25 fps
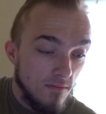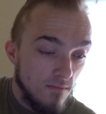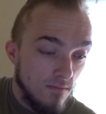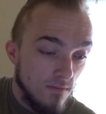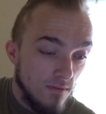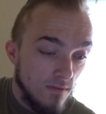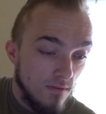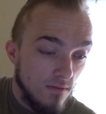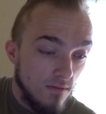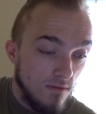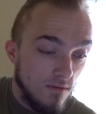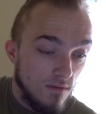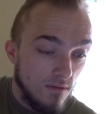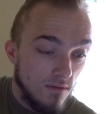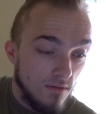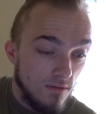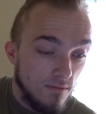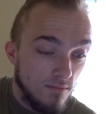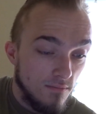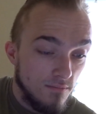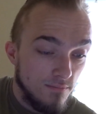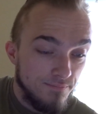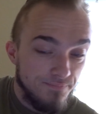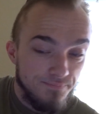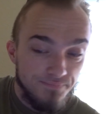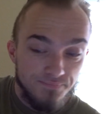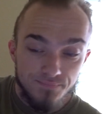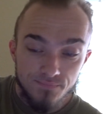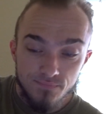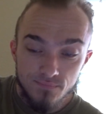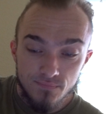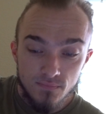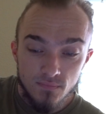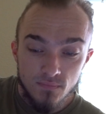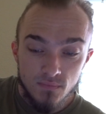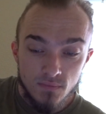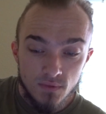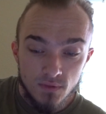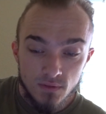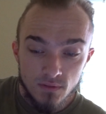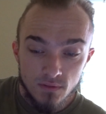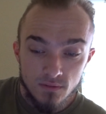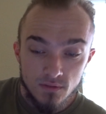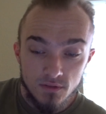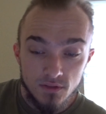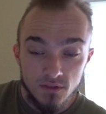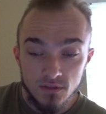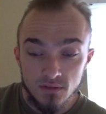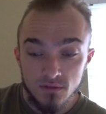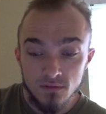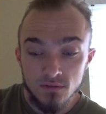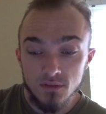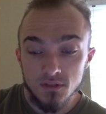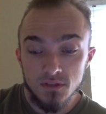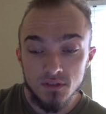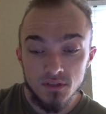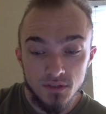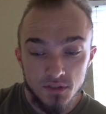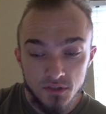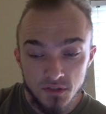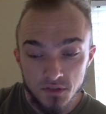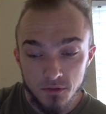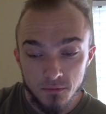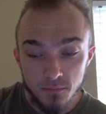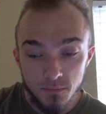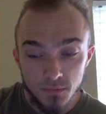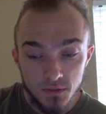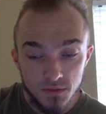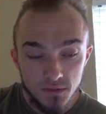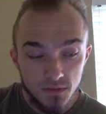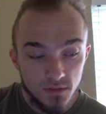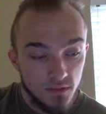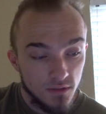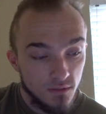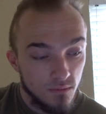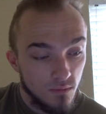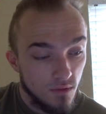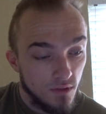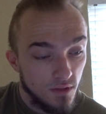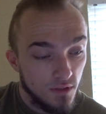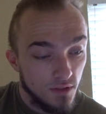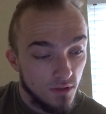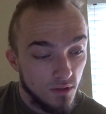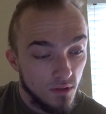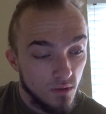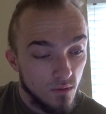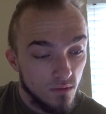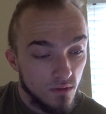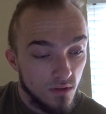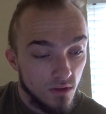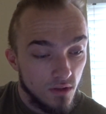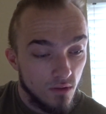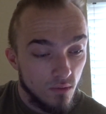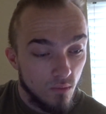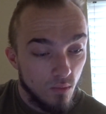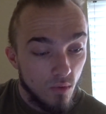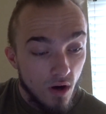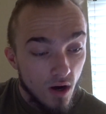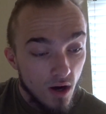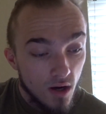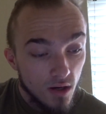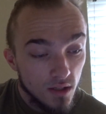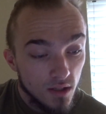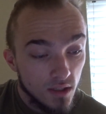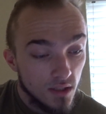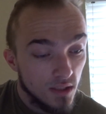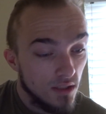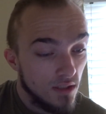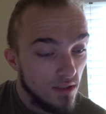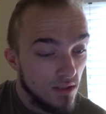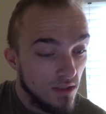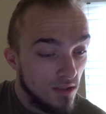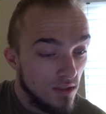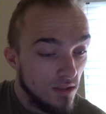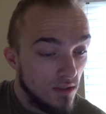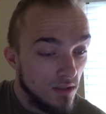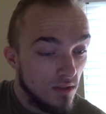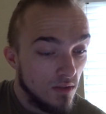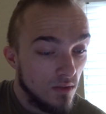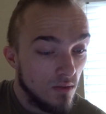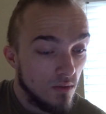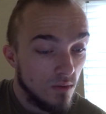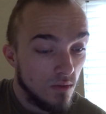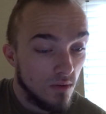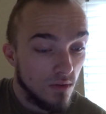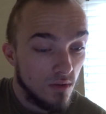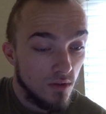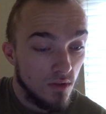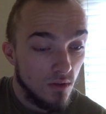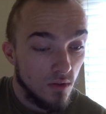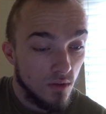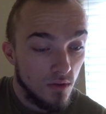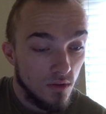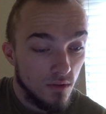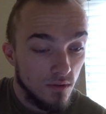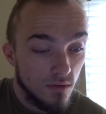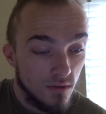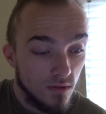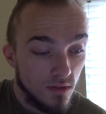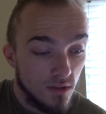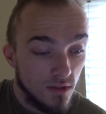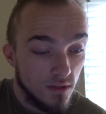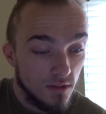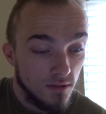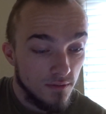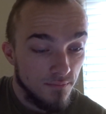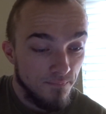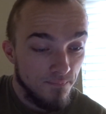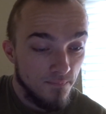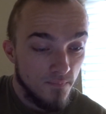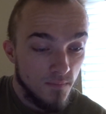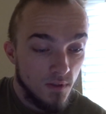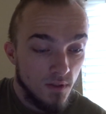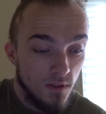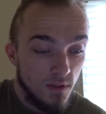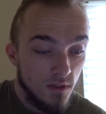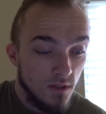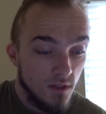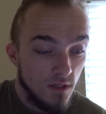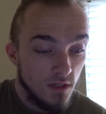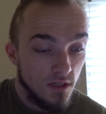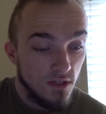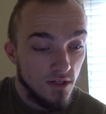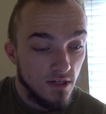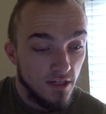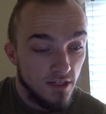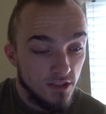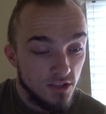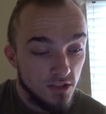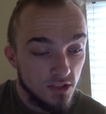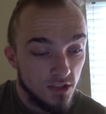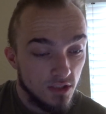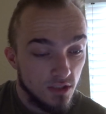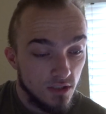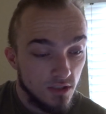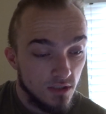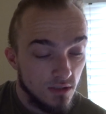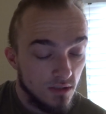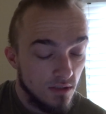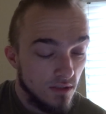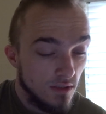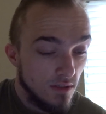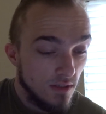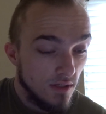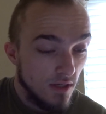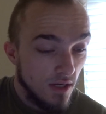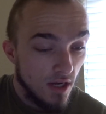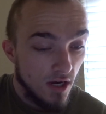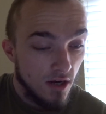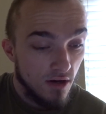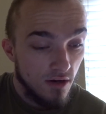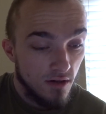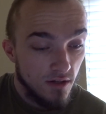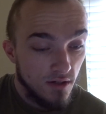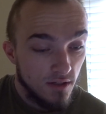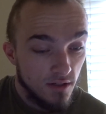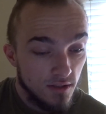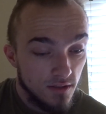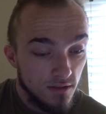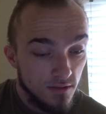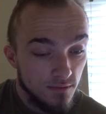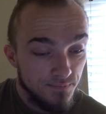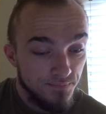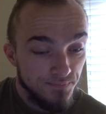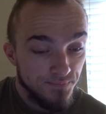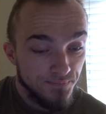and just listen to your music while you're going on a walk, or go to a nature area